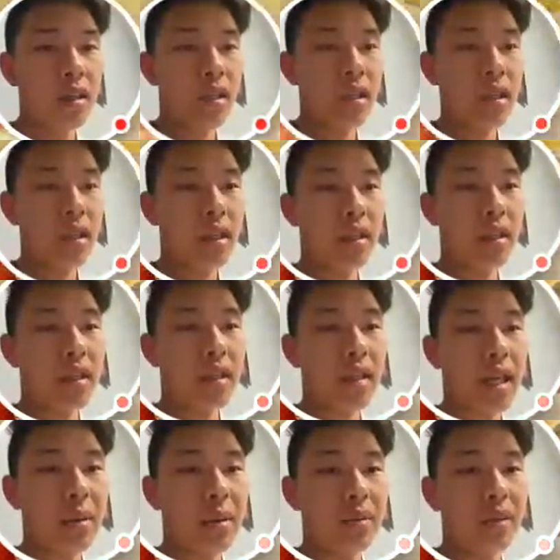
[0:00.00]
And then the hammer
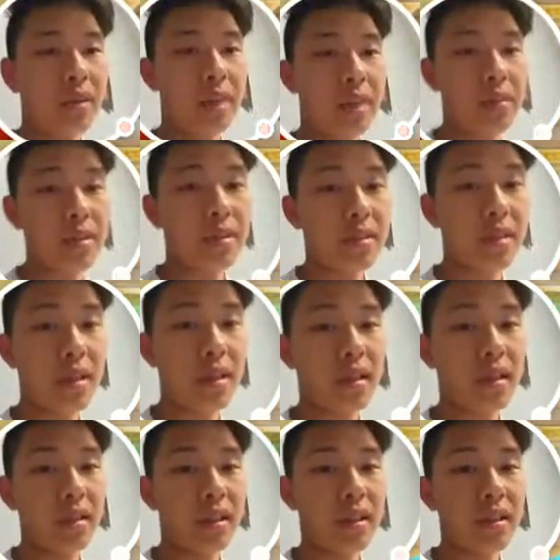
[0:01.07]
frame is
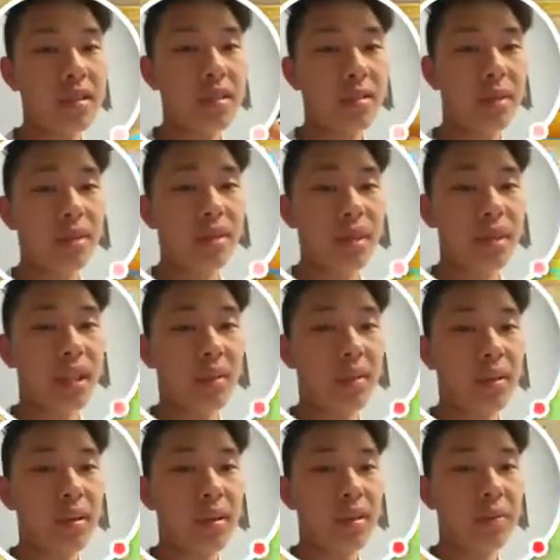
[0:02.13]
the somewhat tricky one.
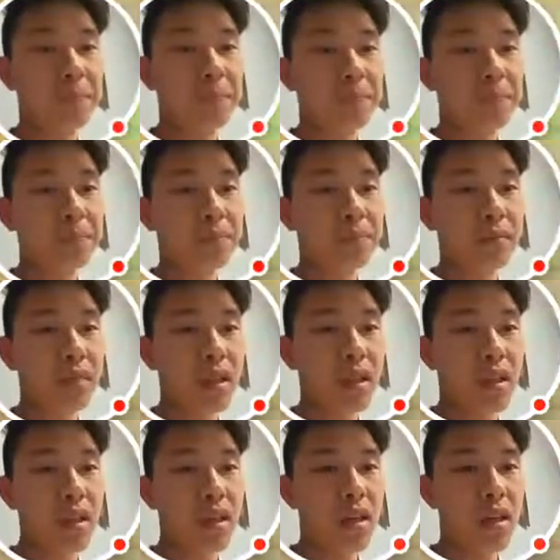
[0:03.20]

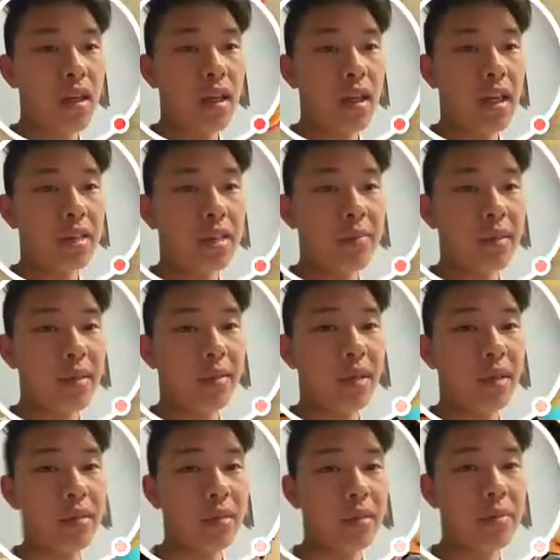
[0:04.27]
Hasn't been a problem
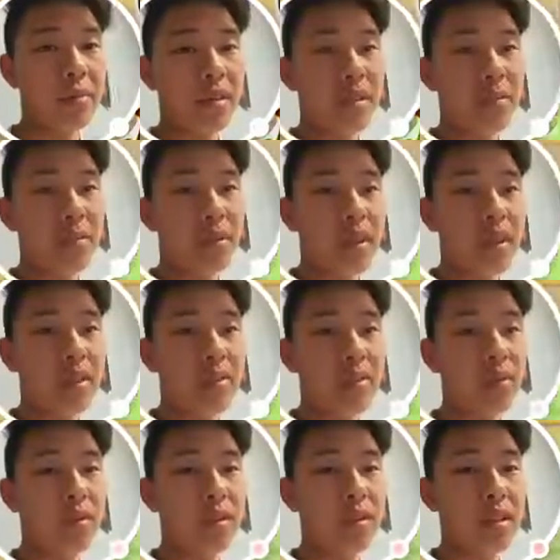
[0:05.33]
up to this point, but we'll
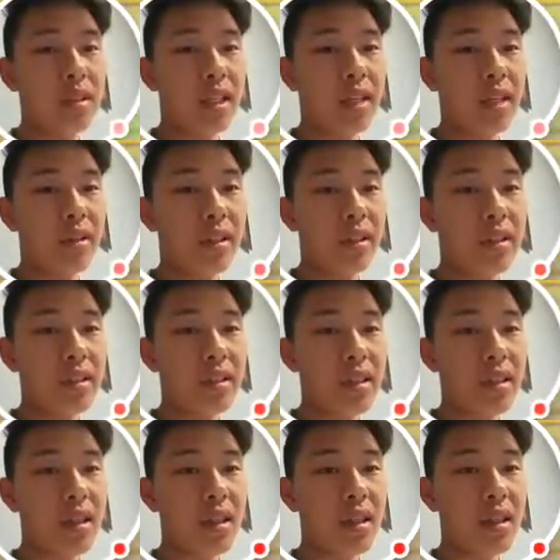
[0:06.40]
see how it is
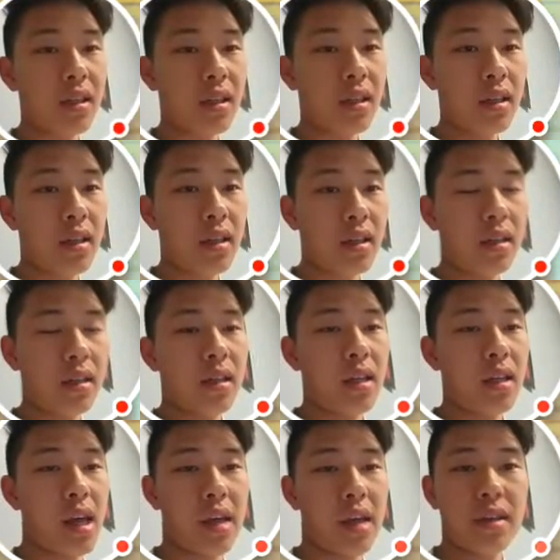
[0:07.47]

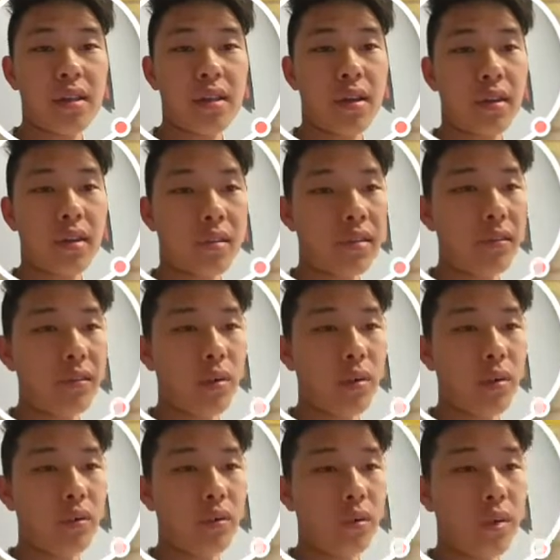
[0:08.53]
at level
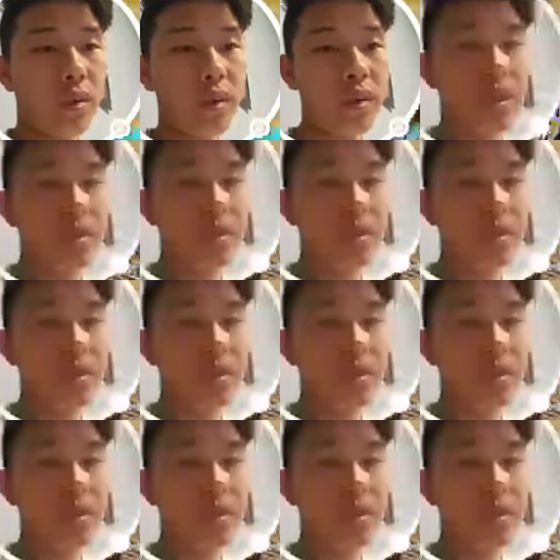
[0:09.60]
442.